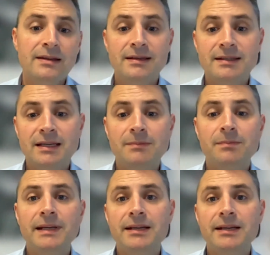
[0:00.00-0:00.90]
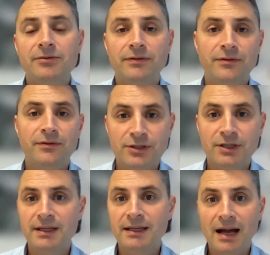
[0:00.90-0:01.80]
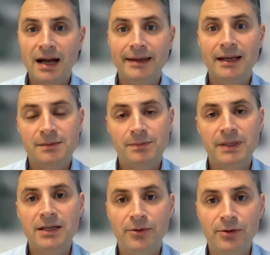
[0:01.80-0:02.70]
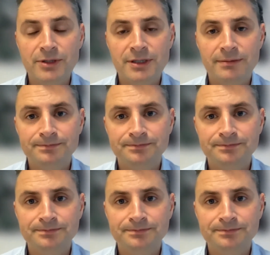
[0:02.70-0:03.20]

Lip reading: They simply refer to the ISP route.